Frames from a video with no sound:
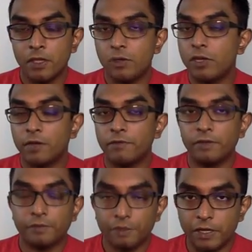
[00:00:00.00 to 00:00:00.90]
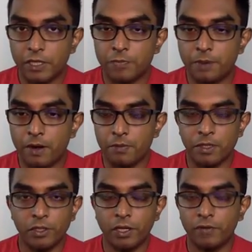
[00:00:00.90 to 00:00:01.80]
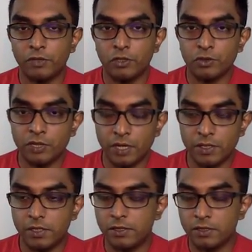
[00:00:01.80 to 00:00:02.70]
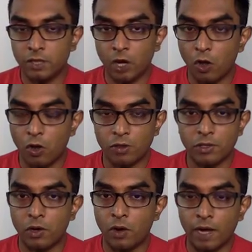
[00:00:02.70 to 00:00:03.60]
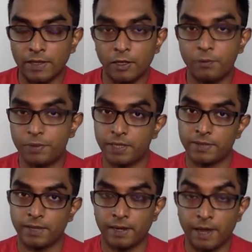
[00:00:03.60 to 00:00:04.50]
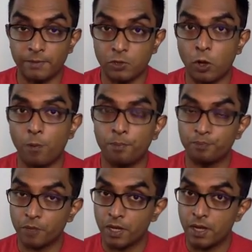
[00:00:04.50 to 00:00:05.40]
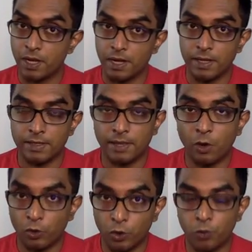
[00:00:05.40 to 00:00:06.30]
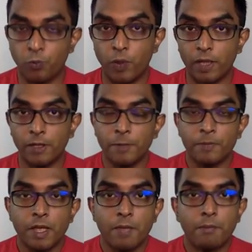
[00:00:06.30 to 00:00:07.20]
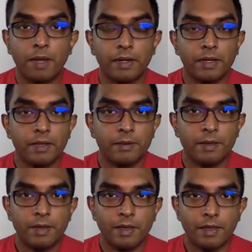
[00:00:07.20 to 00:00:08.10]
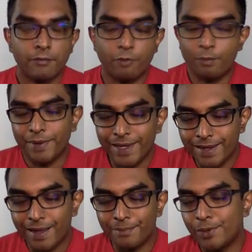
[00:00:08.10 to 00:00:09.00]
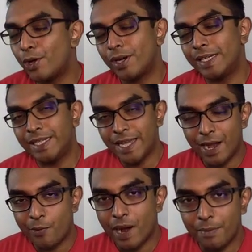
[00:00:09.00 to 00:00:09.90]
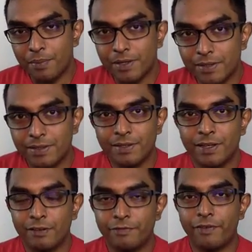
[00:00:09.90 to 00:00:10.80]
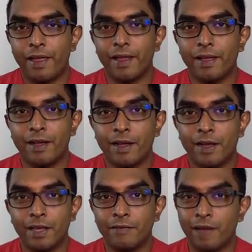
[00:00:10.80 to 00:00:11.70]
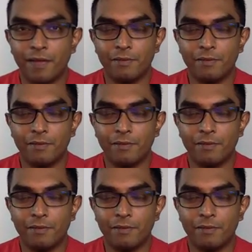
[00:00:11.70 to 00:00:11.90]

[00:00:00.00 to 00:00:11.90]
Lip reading: you can feel free to experiment. You can even use curtains, cloths, or other objects that absorb audio well. But for me, I'm not a DIY person. In fact, if